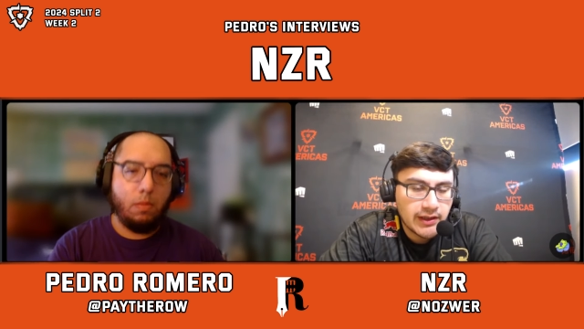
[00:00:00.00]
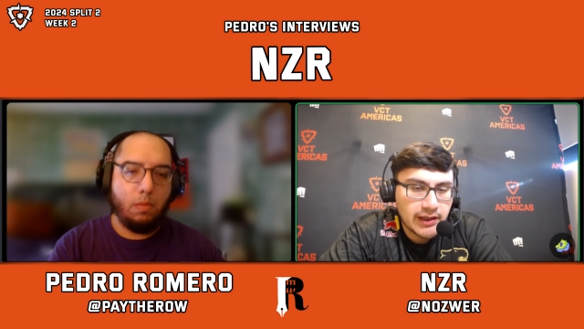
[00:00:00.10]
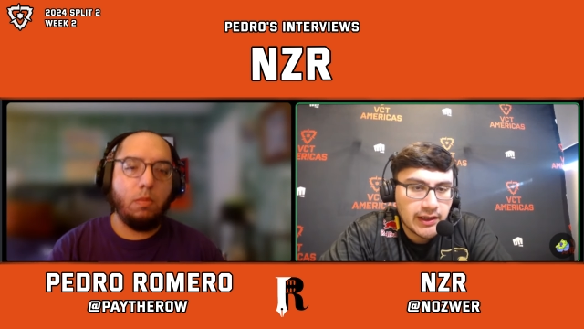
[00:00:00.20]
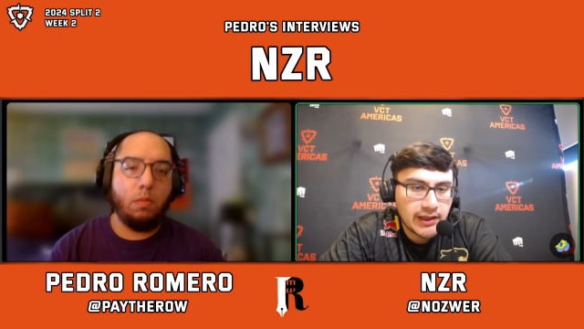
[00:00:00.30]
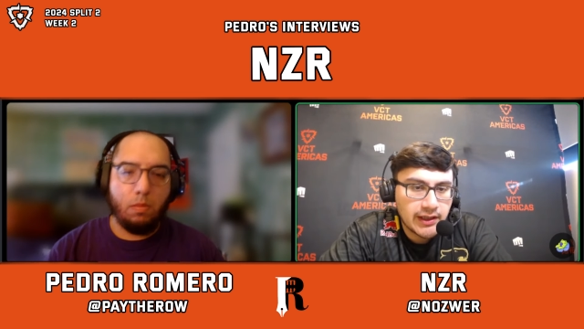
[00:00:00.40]

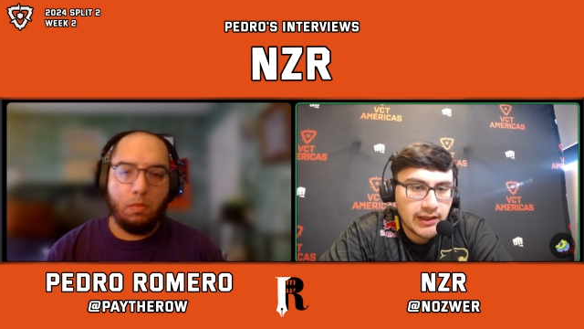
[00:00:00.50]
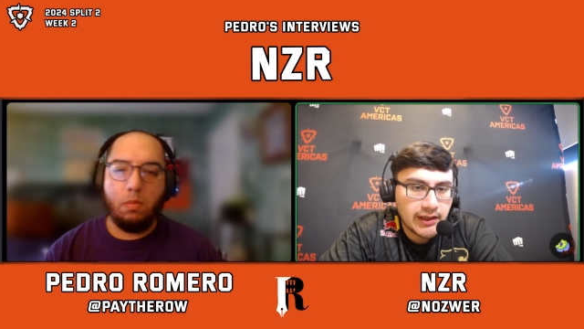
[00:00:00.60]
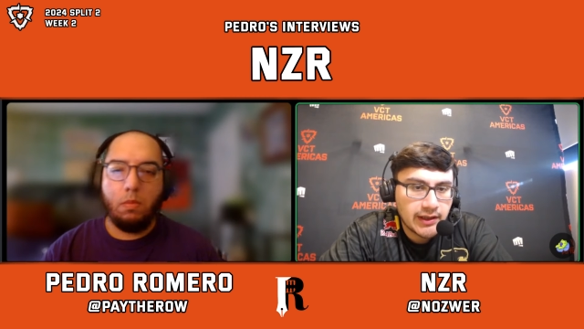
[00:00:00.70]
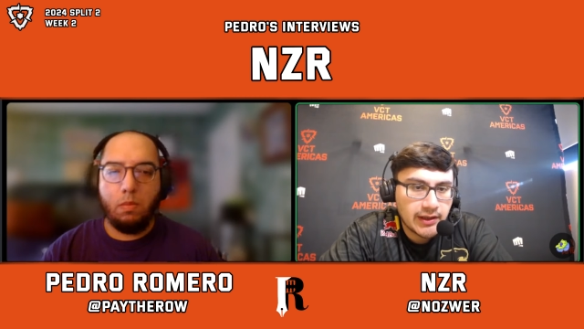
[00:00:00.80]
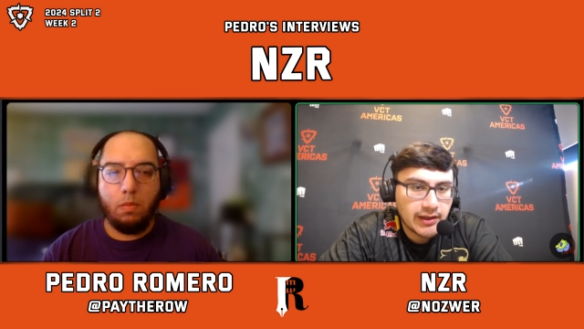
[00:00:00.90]
Speaker 1: and
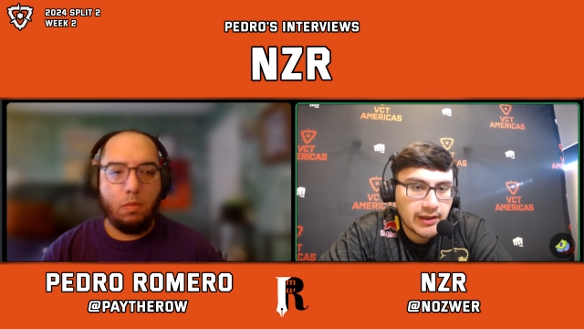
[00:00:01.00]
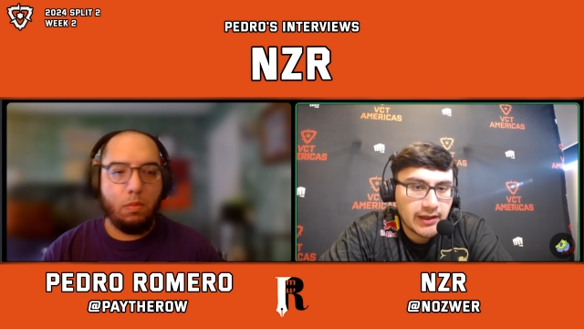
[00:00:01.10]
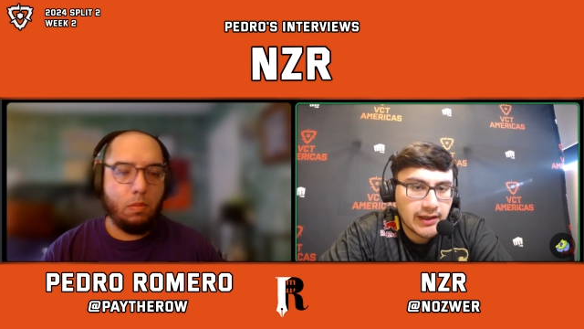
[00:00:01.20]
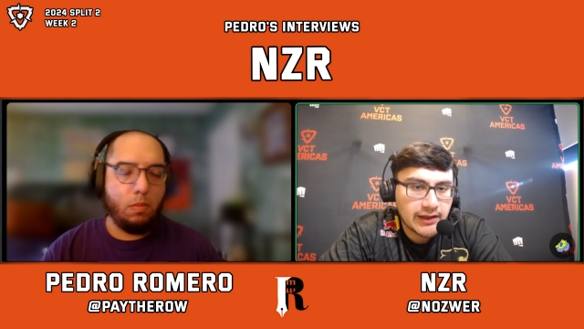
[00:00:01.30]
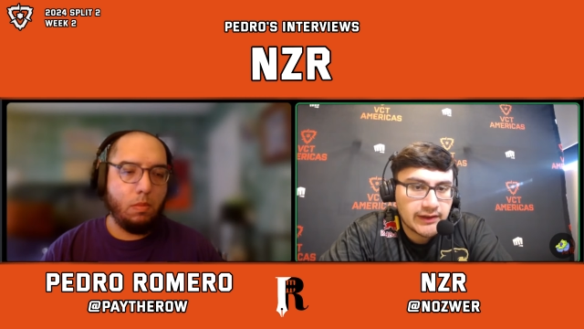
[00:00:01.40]

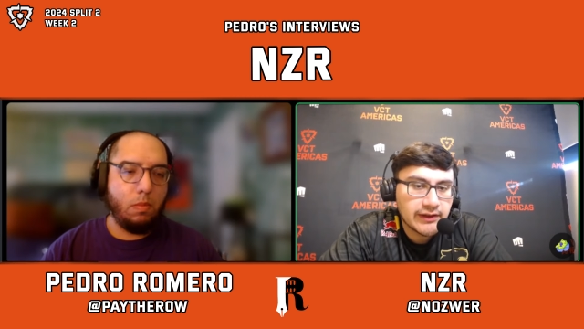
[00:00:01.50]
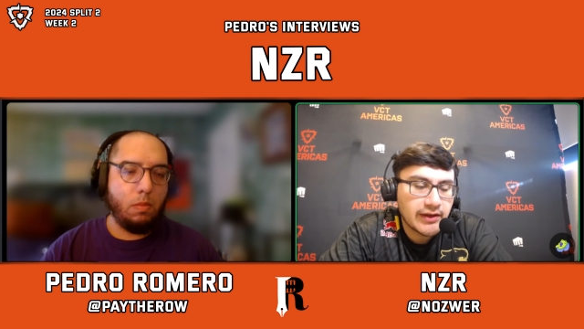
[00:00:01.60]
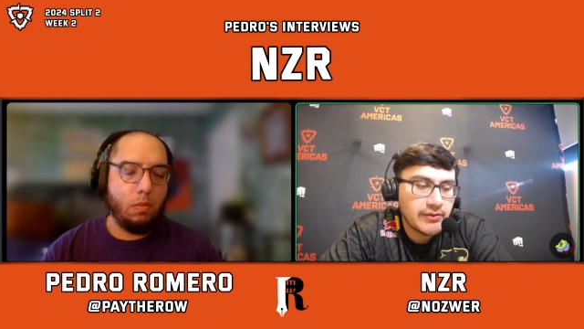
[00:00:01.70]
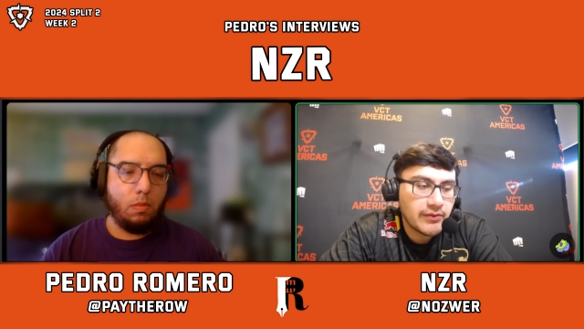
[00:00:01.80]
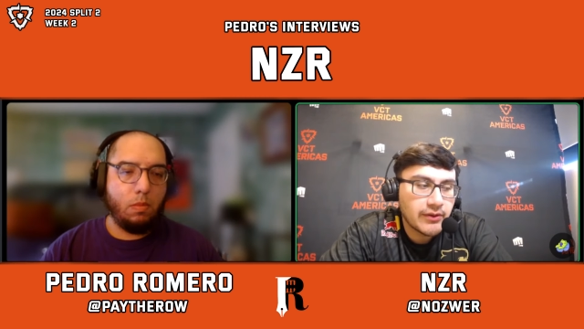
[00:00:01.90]
as I
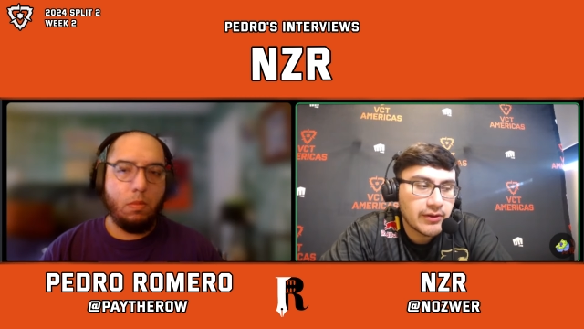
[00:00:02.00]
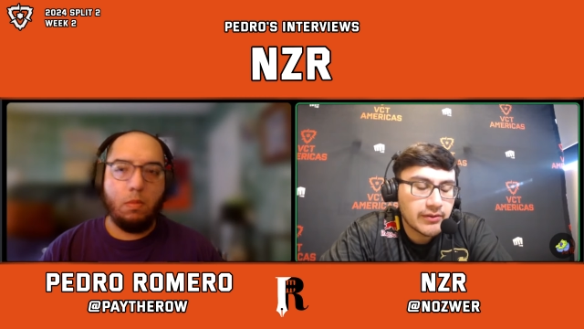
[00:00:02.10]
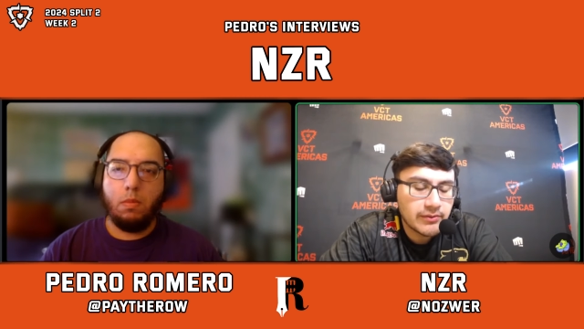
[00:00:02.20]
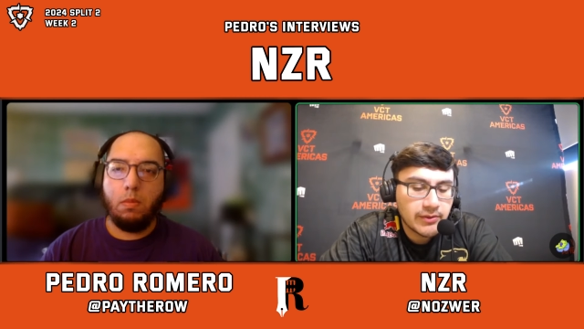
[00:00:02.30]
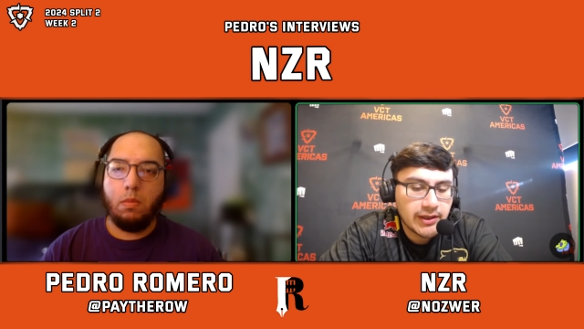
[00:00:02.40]
said before,
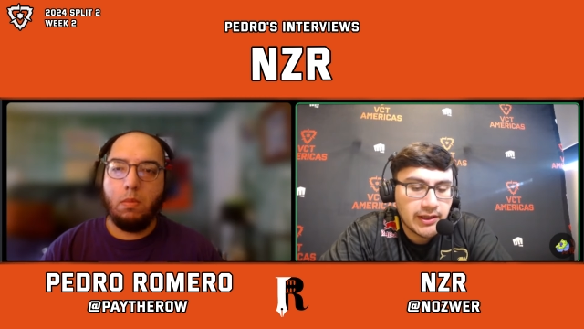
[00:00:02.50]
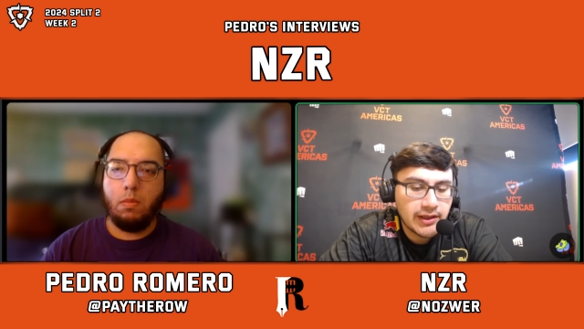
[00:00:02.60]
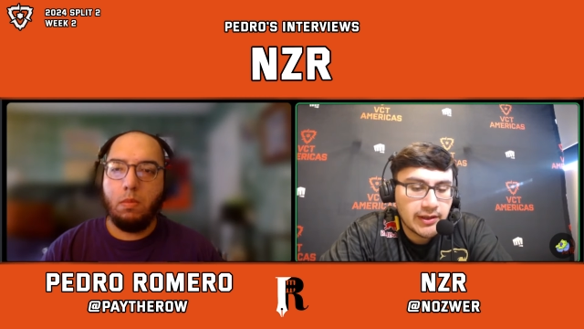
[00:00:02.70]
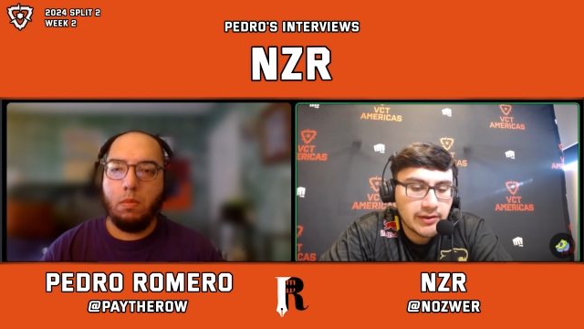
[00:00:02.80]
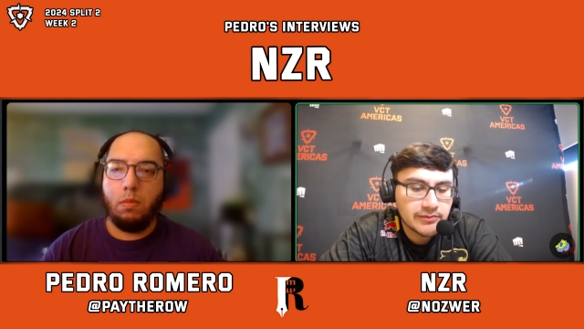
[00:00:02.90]

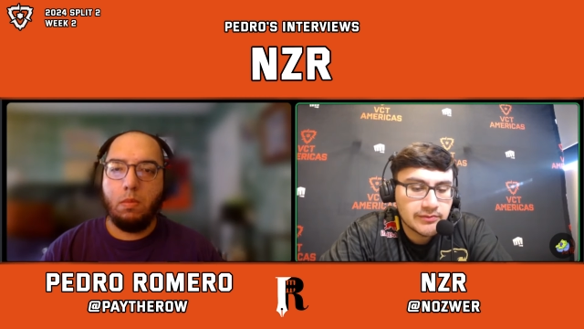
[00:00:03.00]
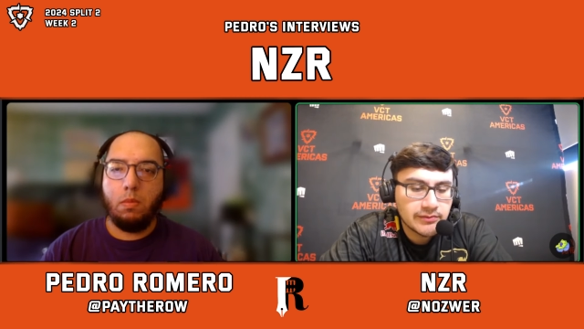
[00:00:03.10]
we